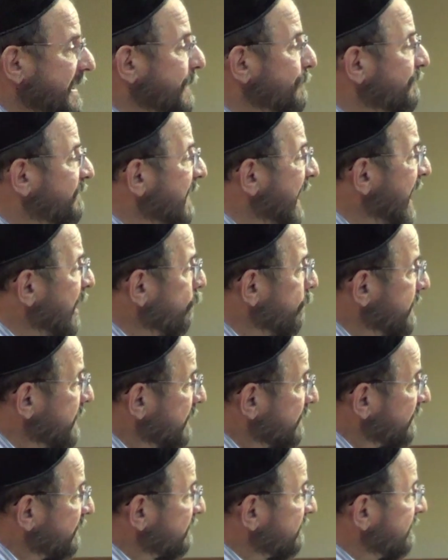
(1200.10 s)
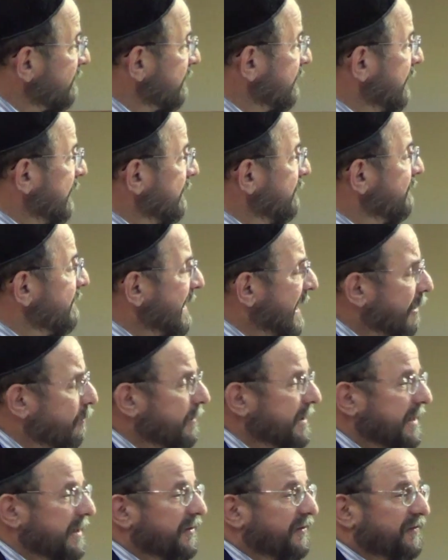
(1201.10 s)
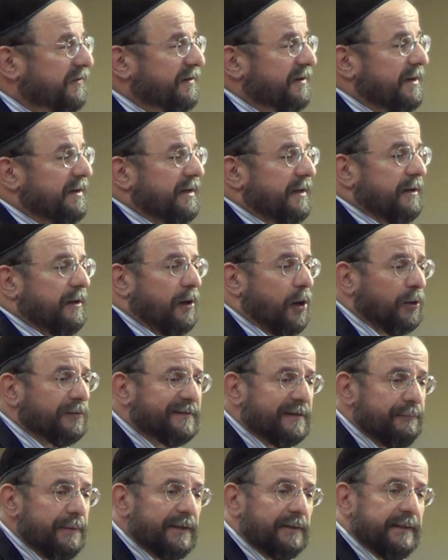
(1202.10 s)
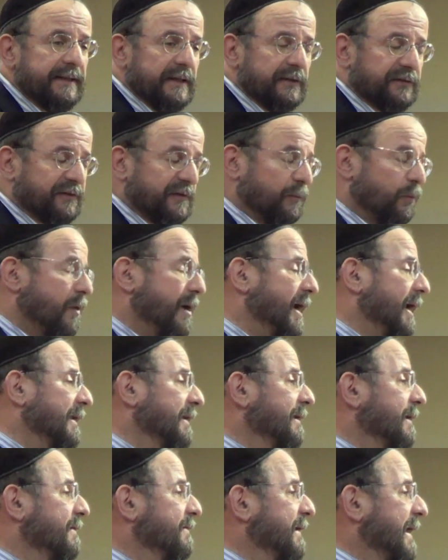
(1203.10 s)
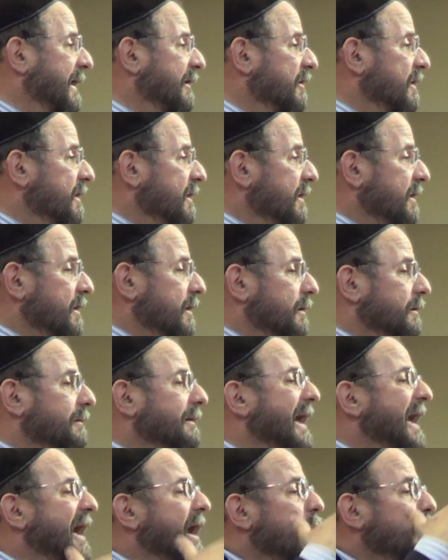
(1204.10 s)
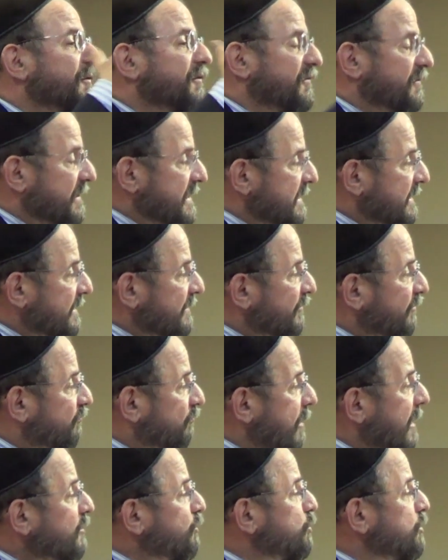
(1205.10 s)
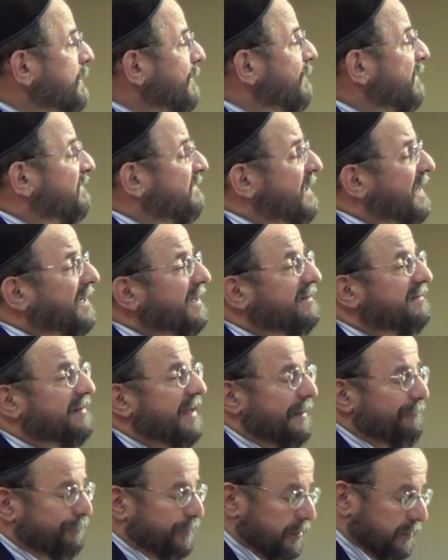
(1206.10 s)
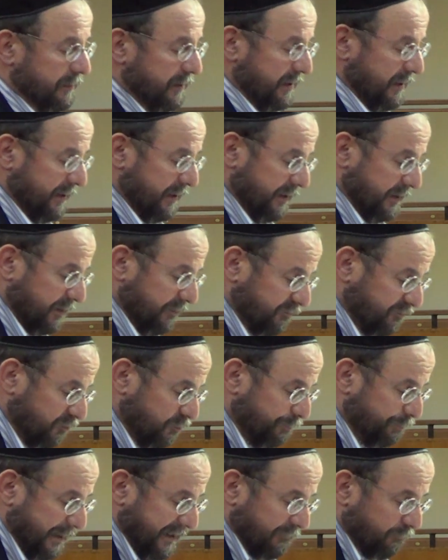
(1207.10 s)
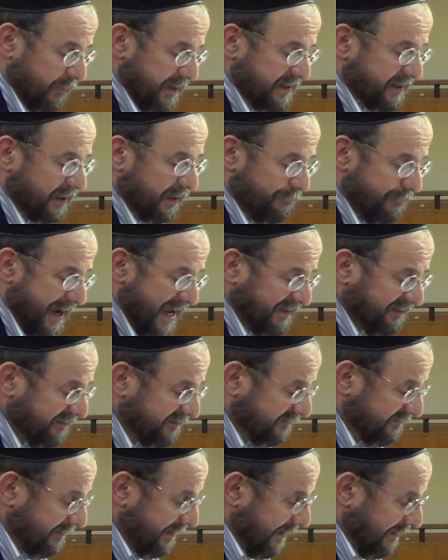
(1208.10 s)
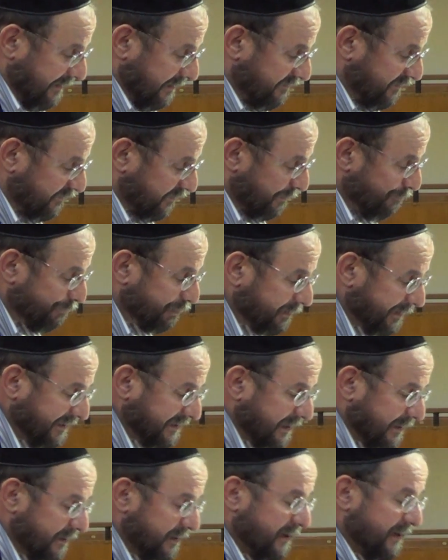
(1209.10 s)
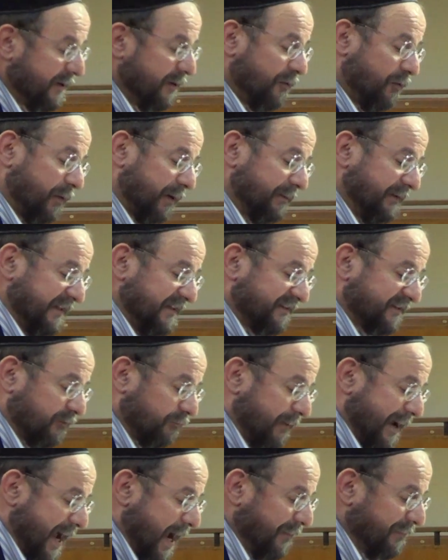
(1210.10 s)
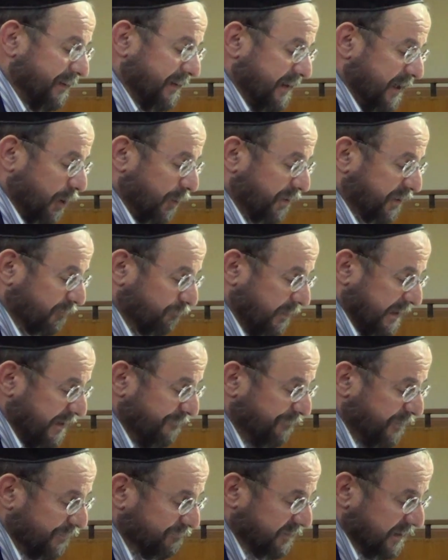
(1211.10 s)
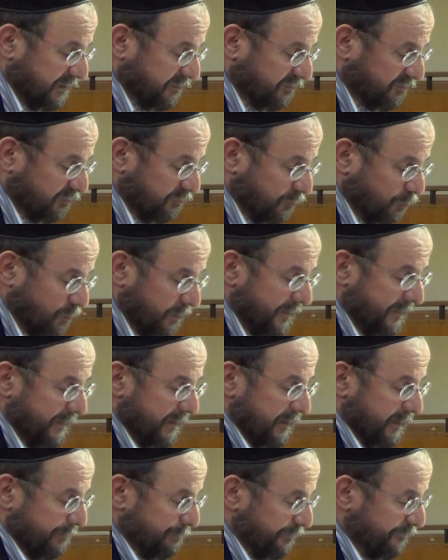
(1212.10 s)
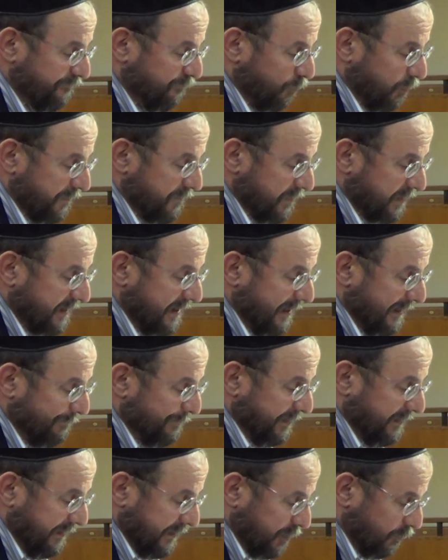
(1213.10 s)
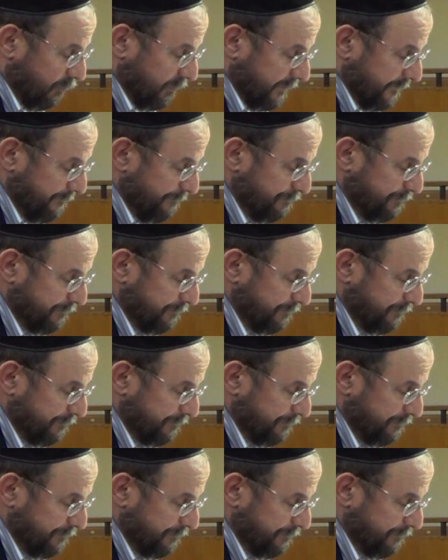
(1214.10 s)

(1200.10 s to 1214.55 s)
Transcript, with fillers: named Darius, and Darius ultimately is the one that allows the construction of the Second Temple to be recommenced, and it's completed, or at least around the year 352 before the Common Era.